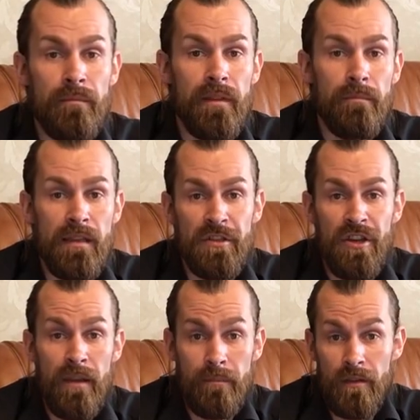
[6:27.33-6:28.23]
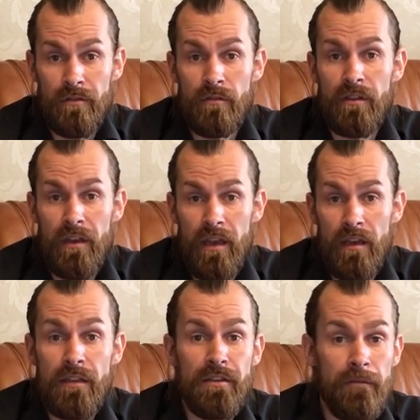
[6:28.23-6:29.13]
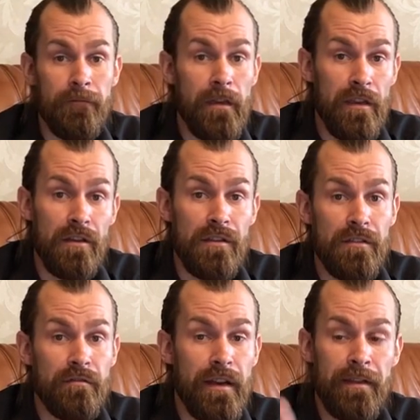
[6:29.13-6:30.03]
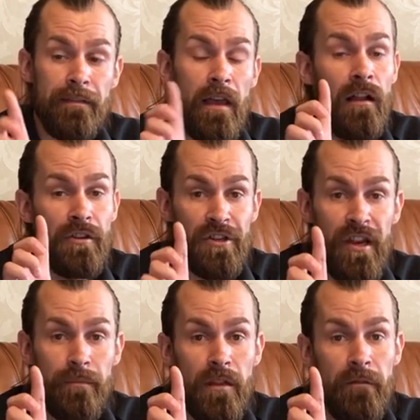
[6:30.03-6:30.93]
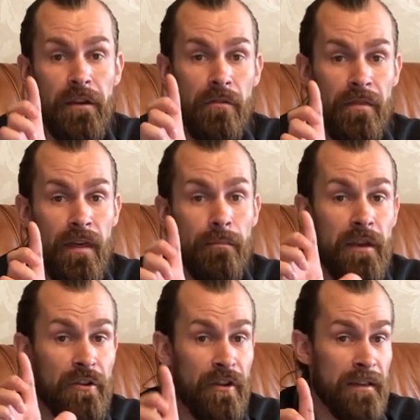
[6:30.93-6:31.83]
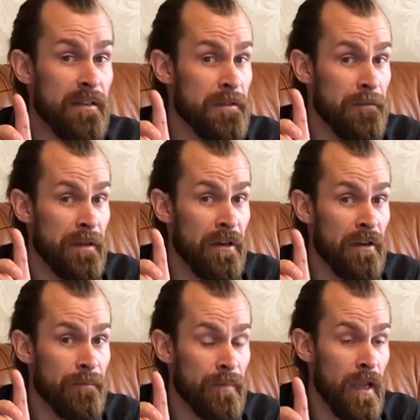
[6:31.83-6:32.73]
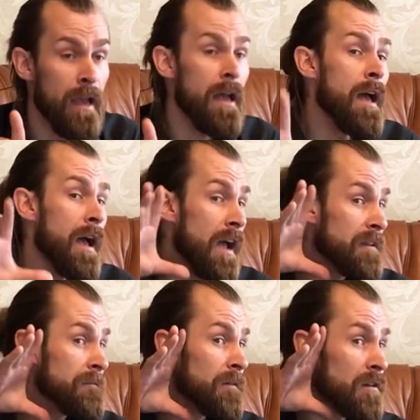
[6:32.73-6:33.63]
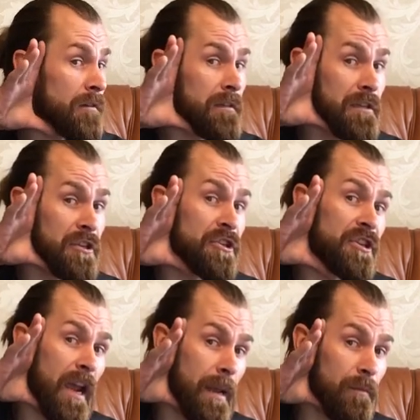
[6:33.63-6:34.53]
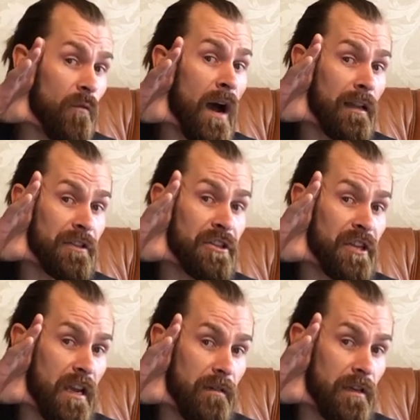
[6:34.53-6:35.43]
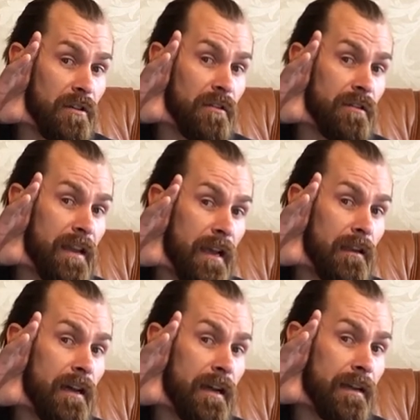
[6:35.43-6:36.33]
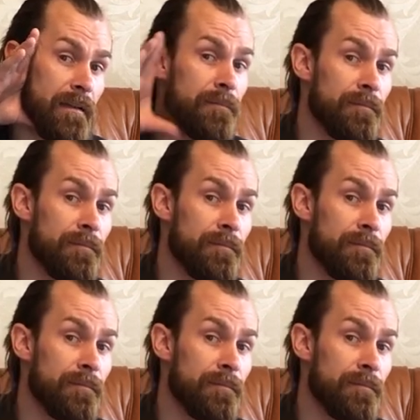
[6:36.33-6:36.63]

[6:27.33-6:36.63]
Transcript: The best shaping tool here is your fingers. Create an L shape between your thumb and your index finger and follow this shape while shaving your neckline.